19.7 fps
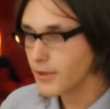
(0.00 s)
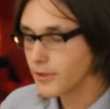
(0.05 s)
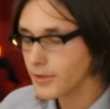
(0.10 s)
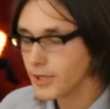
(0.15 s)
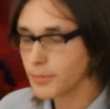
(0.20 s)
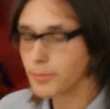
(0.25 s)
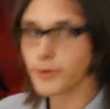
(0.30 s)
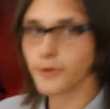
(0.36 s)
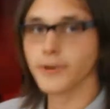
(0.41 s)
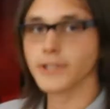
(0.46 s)

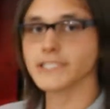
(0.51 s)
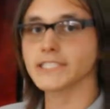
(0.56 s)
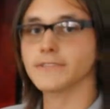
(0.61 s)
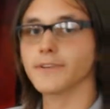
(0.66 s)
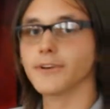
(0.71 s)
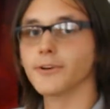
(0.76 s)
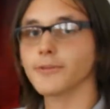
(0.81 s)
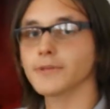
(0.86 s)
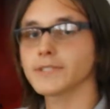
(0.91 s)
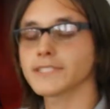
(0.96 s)
The Progressive
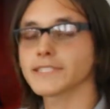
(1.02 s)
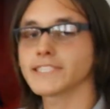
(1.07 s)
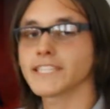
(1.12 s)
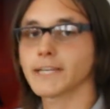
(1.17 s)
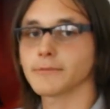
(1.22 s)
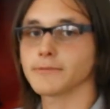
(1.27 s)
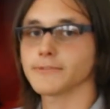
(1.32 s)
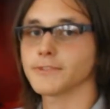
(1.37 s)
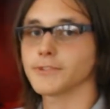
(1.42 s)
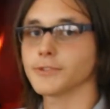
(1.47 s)
Era was a
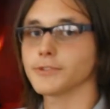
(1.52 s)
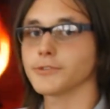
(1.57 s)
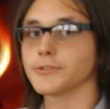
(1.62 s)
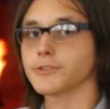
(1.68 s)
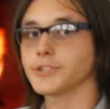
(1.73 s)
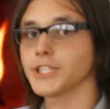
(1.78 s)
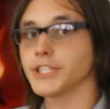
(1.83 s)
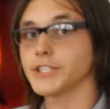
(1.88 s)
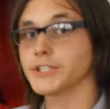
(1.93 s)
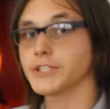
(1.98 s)
time of social
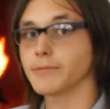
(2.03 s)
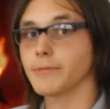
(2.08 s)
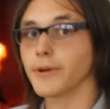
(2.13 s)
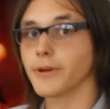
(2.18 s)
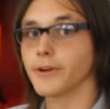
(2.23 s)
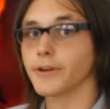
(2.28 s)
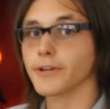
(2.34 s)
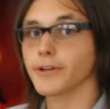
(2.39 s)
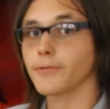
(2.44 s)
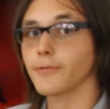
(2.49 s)
change in
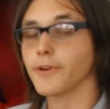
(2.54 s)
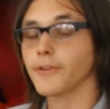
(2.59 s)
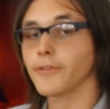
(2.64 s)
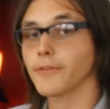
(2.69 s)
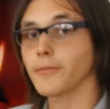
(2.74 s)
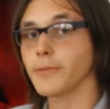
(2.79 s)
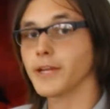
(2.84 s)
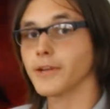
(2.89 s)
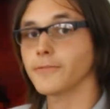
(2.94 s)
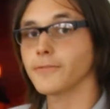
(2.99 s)
America. One of the
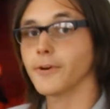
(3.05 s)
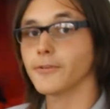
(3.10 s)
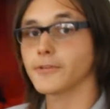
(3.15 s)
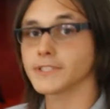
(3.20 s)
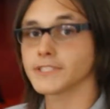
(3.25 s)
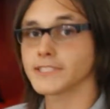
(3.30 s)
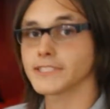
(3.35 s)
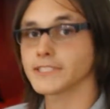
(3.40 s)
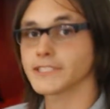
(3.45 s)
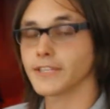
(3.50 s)
main
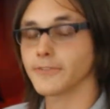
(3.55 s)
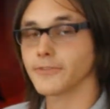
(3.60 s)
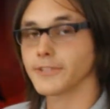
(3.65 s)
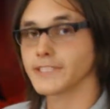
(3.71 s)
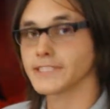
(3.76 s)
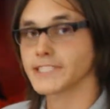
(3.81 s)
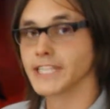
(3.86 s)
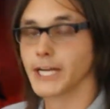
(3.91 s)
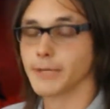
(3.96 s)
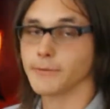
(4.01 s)
focuses of
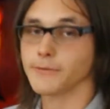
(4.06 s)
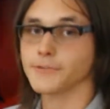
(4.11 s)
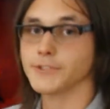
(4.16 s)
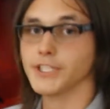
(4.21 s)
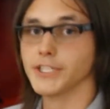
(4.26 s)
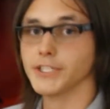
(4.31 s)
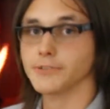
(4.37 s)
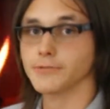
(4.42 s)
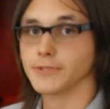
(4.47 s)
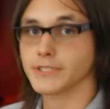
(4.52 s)
this time of
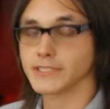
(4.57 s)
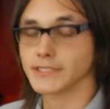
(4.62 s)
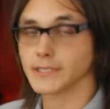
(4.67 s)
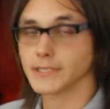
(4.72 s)
change was